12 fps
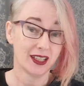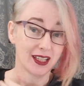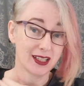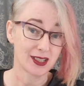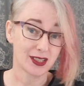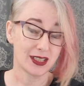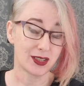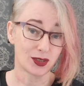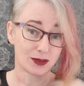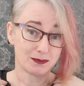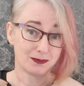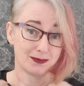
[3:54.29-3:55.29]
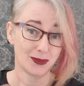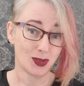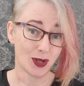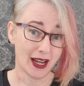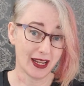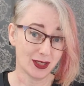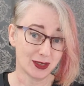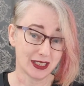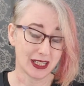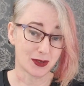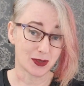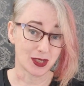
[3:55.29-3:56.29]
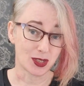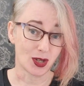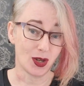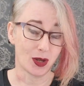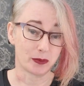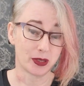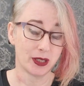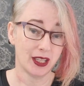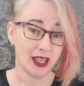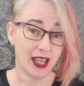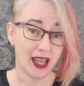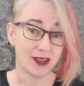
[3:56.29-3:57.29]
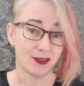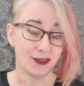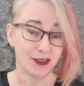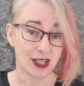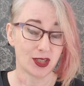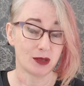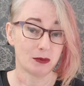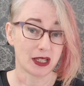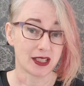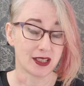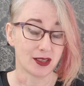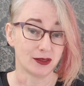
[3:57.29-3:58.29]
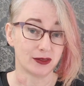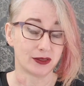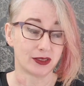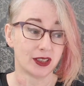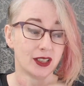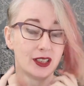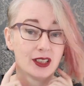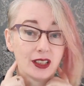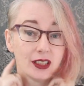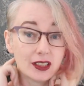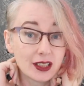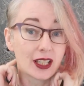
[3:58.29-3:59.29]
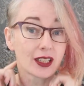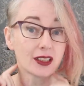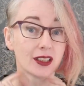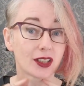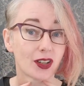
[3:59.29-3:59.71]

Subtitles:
into this triangle here at the top and fashion myself like a